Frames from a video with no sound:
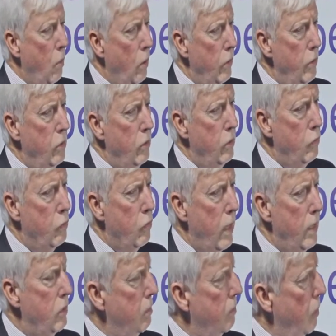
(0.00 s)
What you do is
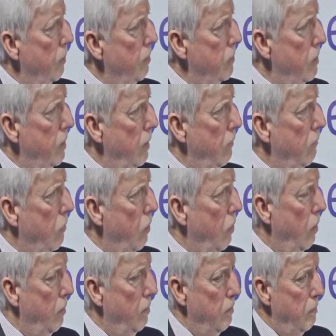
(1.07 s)
rent a property
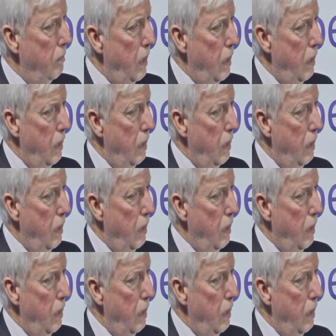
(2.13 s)
from